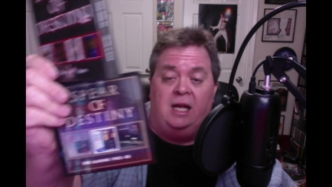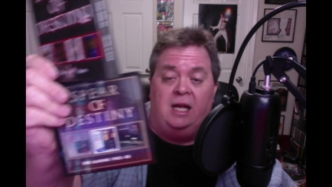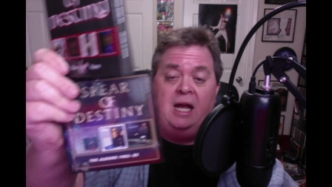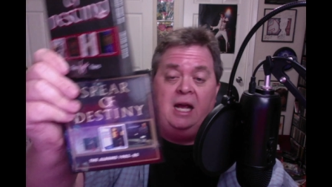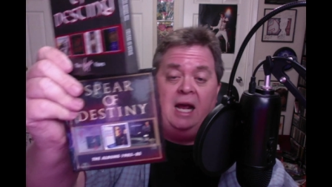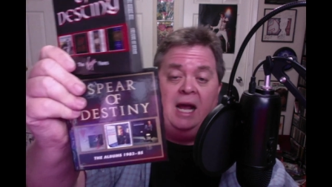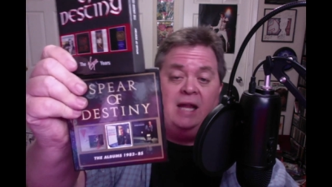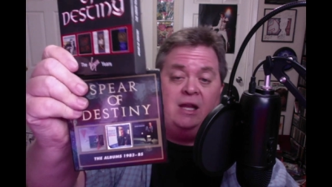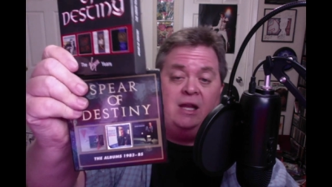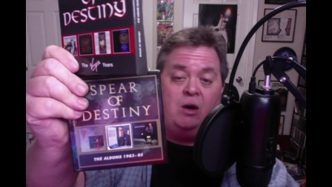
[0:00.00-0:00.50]

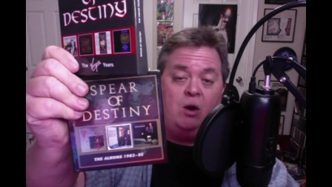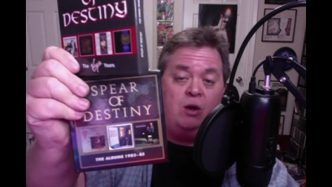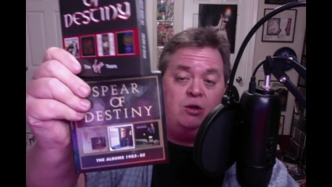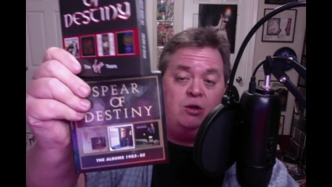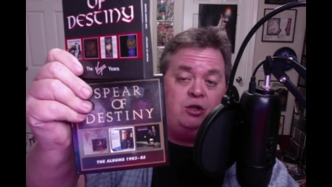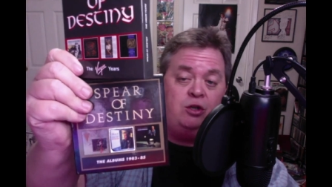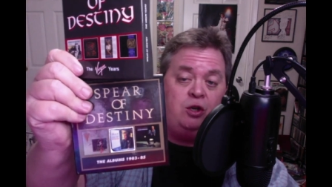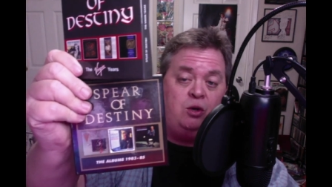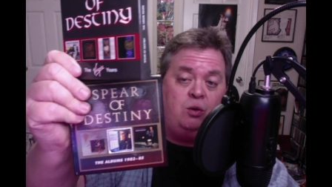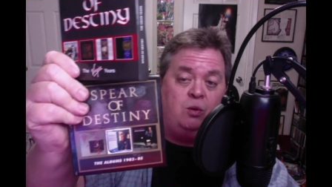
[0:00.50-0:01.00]
And there are
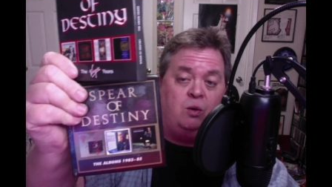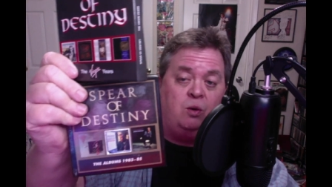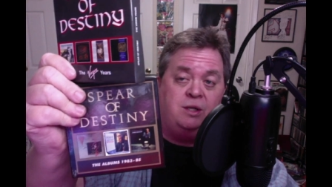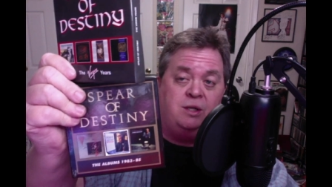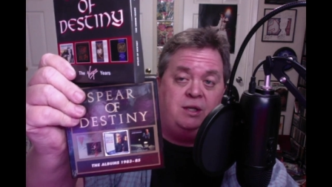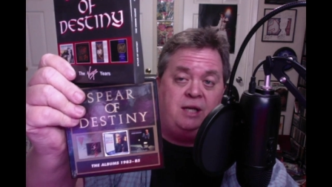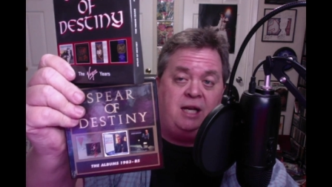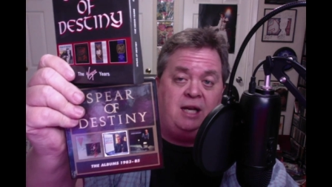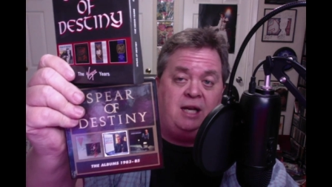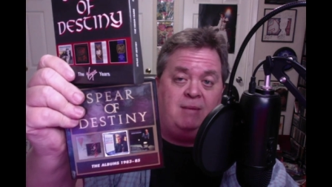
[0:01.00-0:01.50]
two
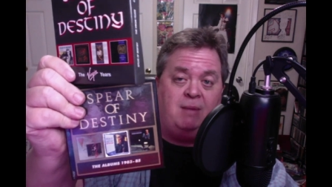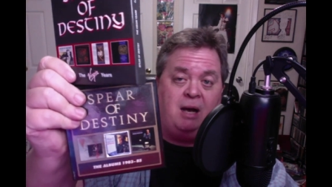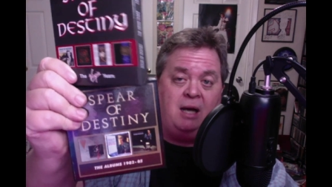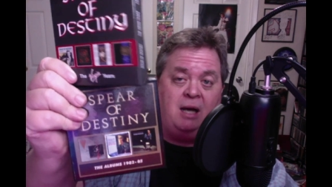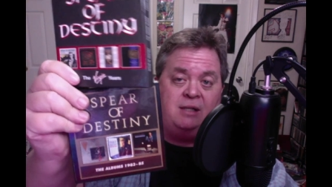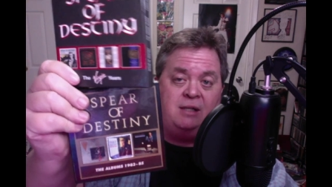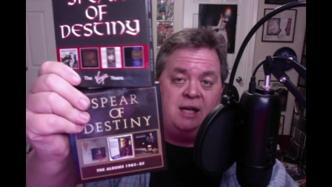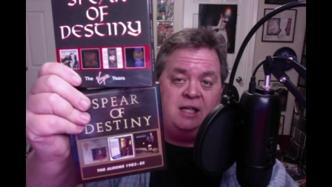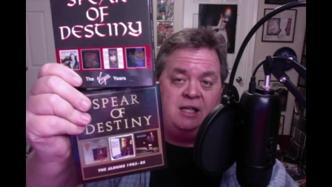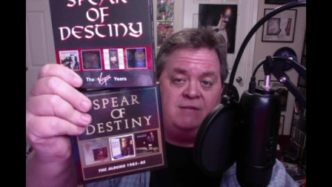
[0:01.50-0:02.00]
CD box
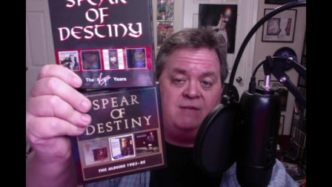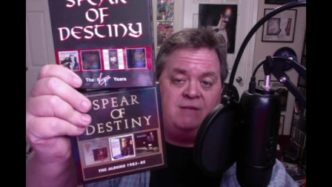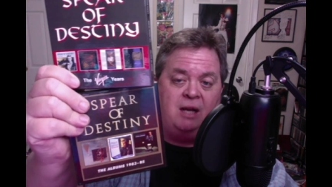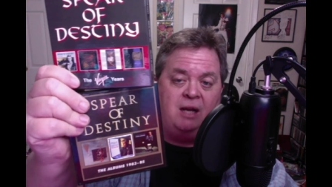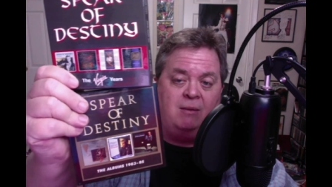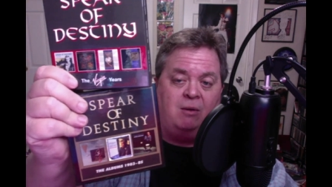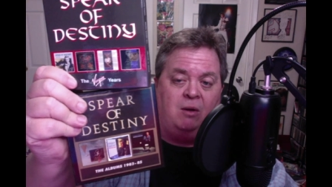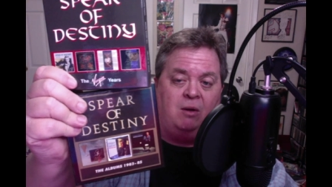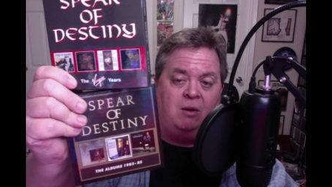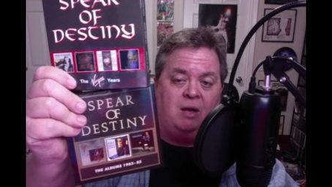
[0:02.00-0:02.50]
sets
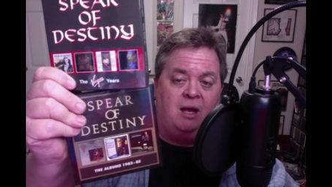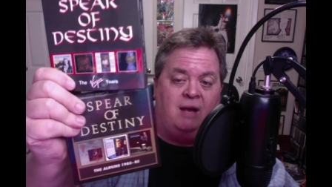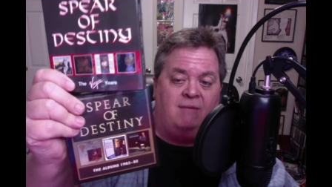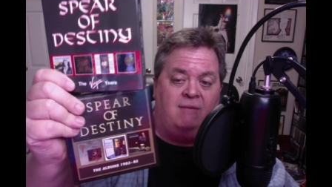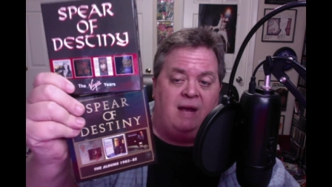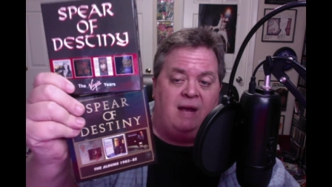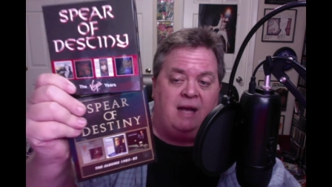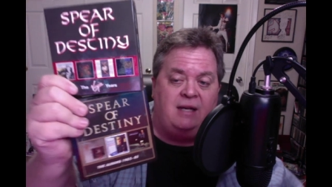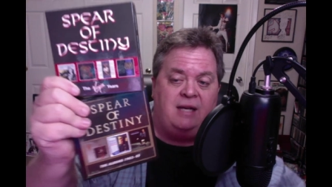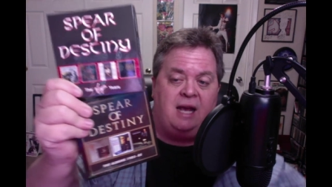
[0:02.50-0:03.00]
available.
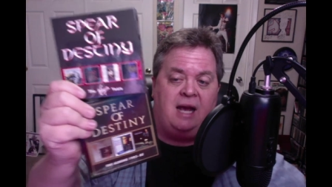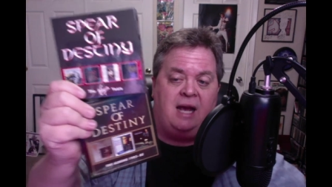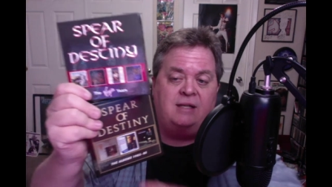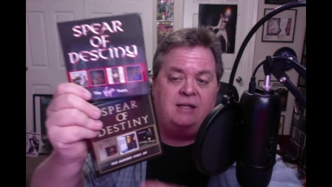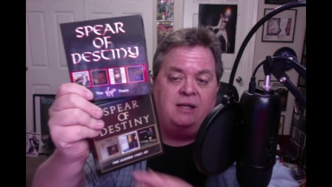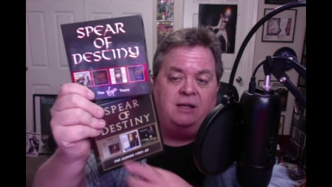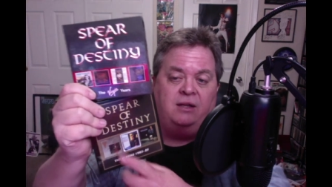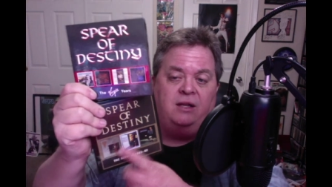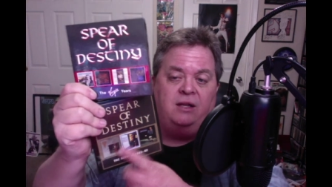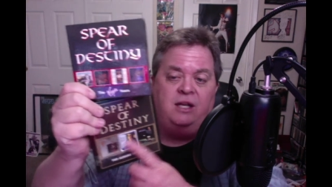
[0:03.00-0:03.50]

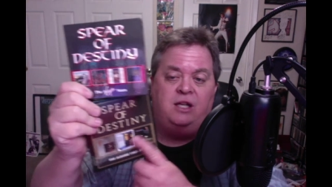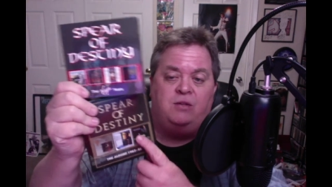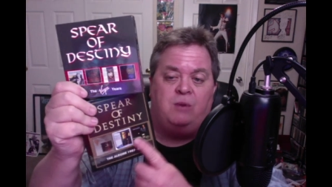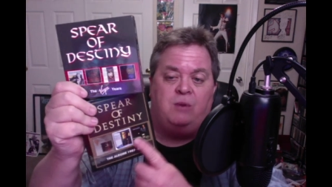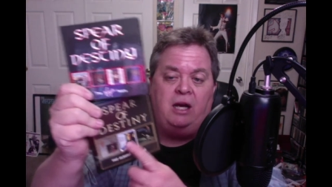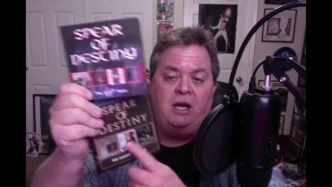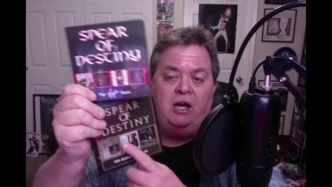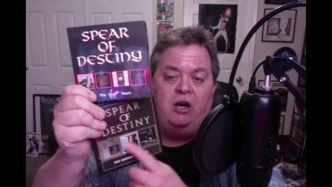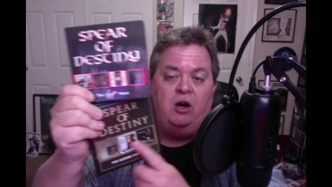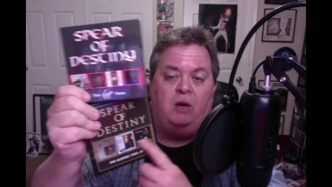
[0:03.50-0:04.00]
Fantastic. These right
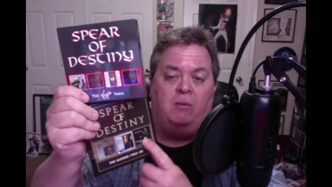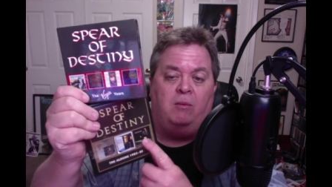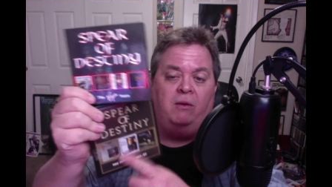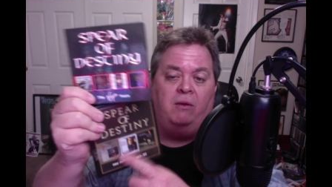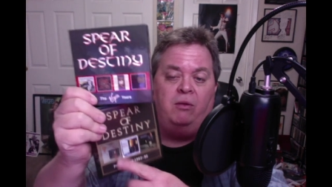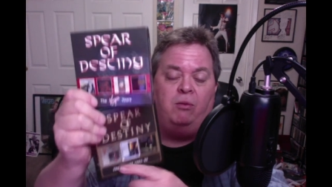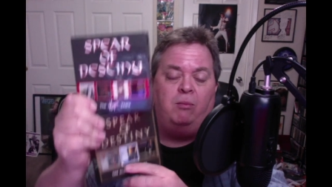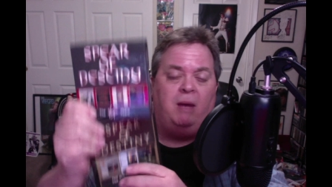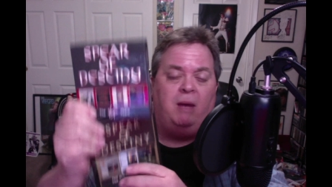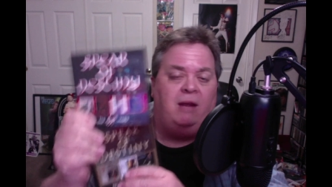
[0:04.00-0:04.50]
here are
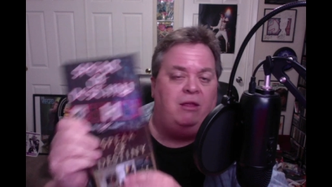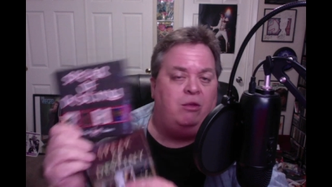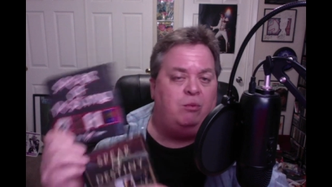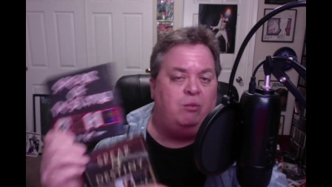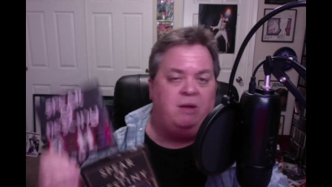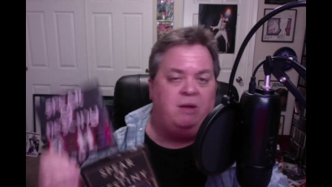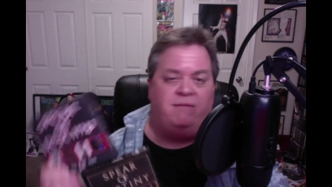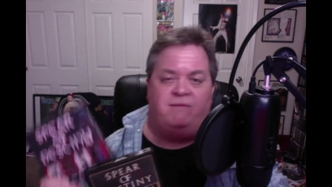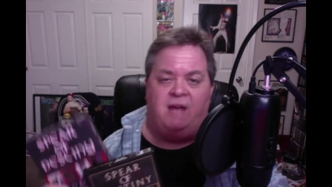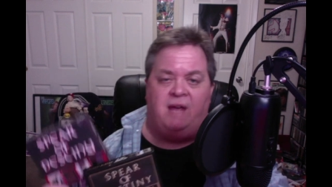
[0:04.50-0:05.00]
my three
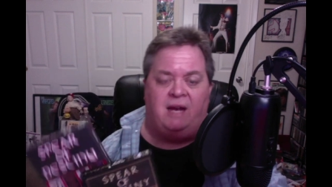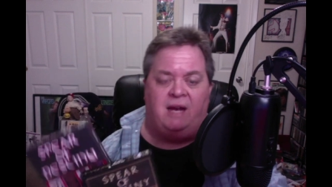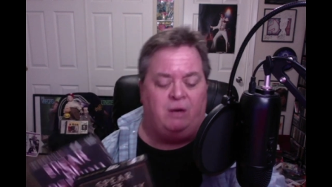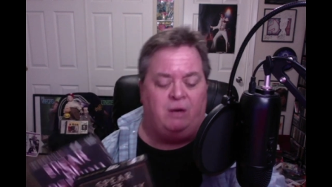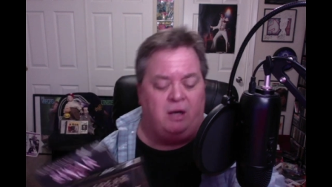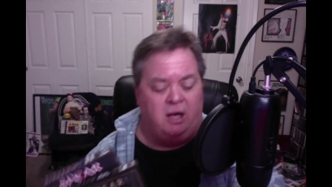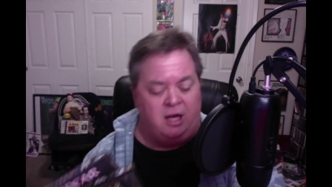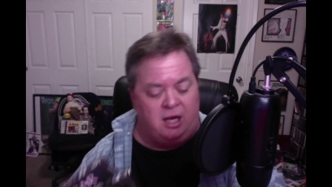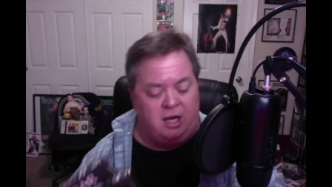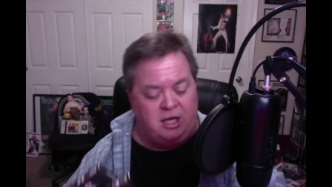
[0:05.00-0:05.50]
favorite
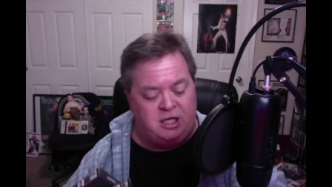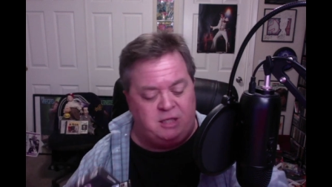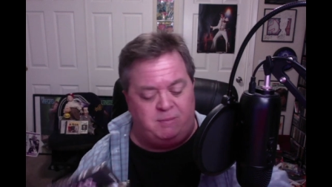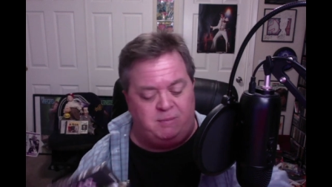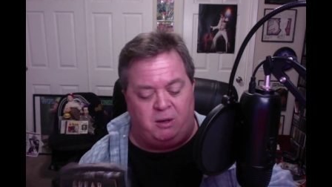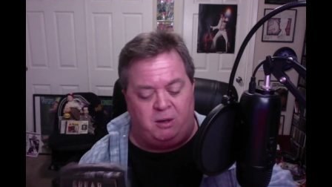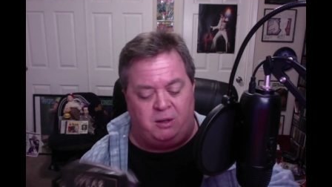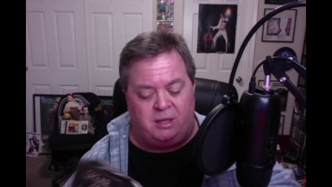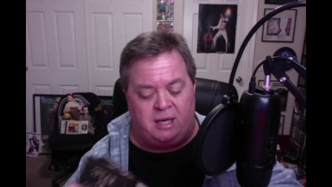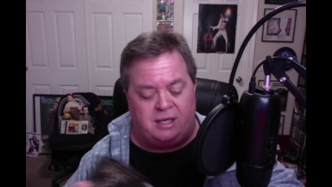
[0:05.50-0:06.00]
Spear
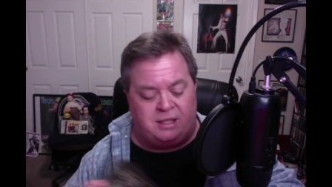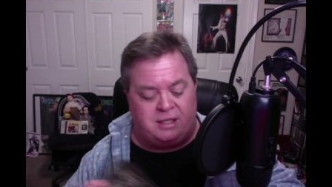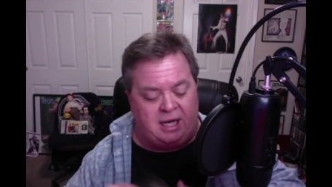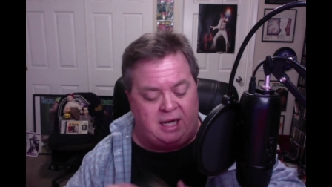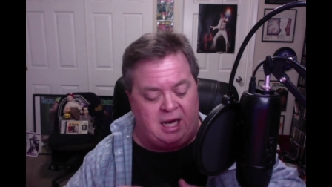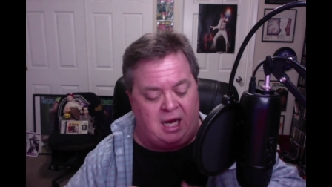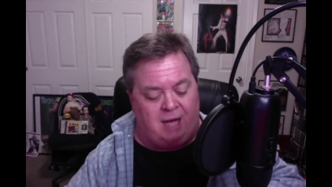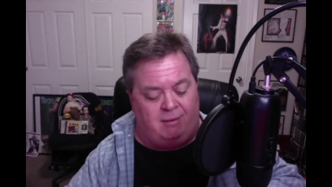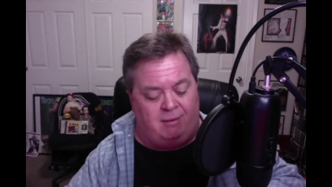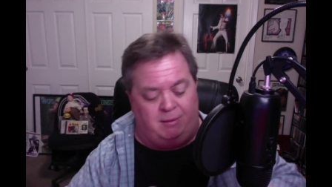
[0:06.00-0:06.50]
of Destiny
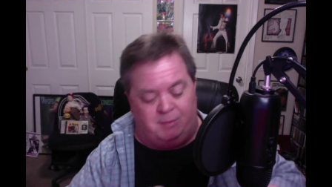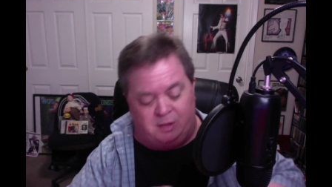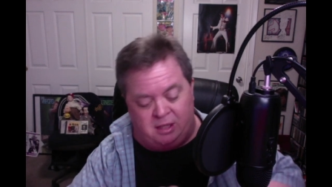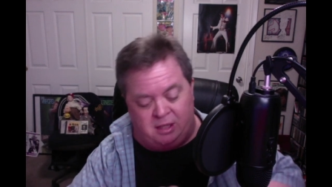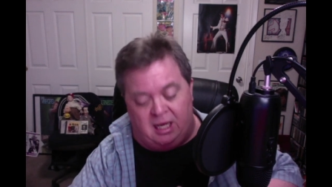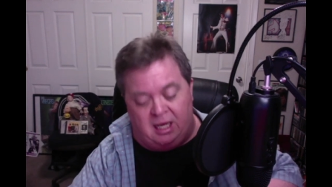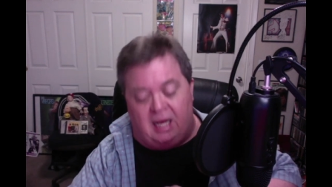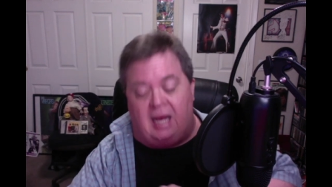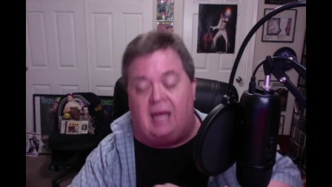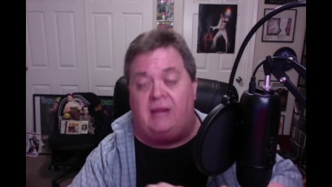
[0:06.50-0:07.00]
albums,
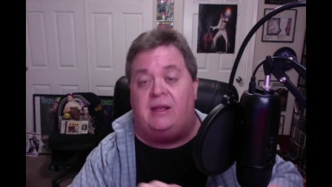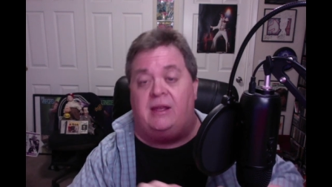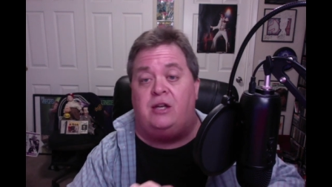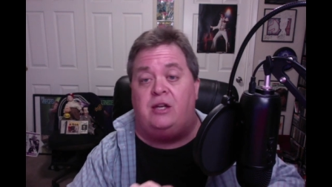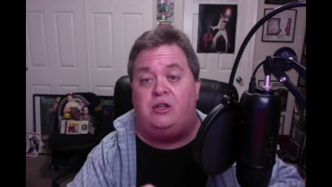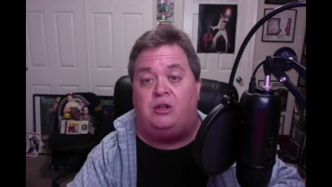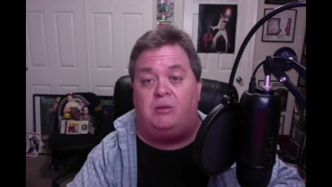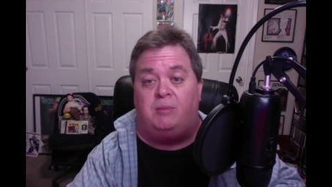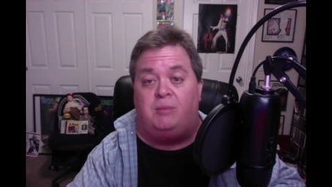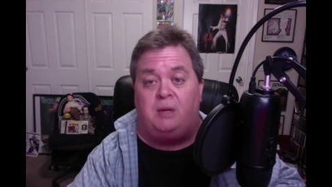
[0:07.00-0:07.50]
and they
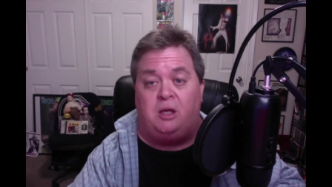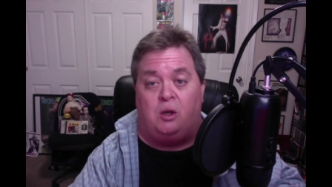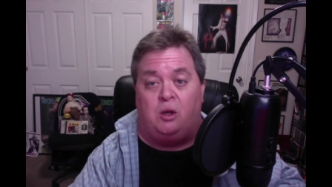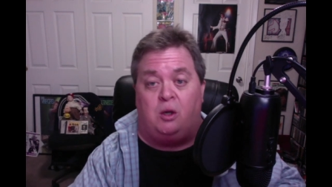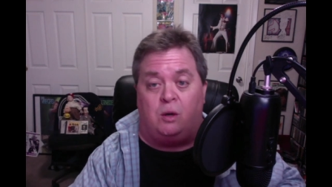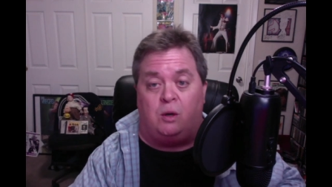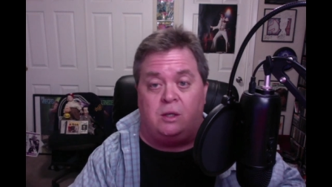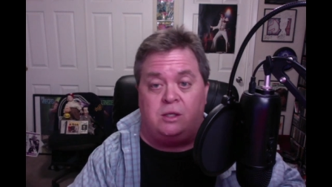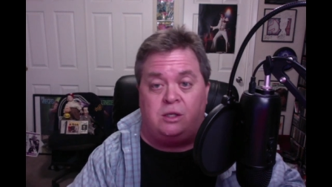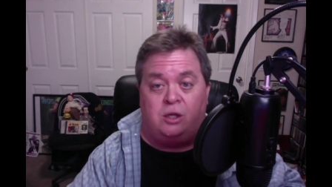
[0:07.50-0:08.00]
should be
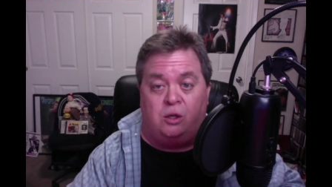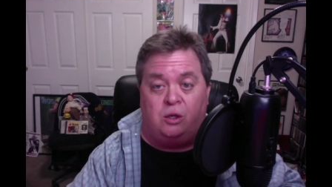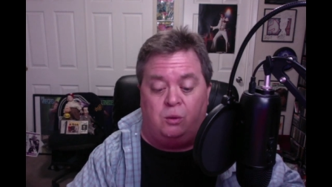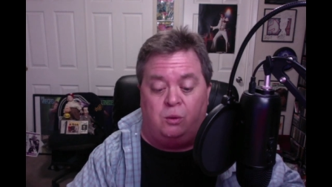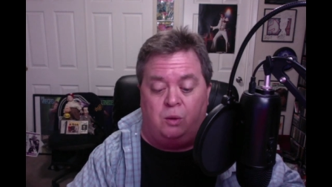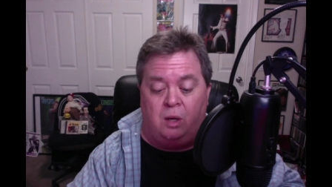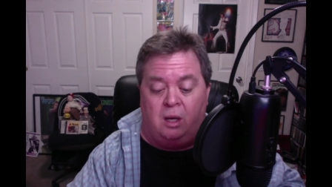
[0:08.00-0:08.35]
yours too.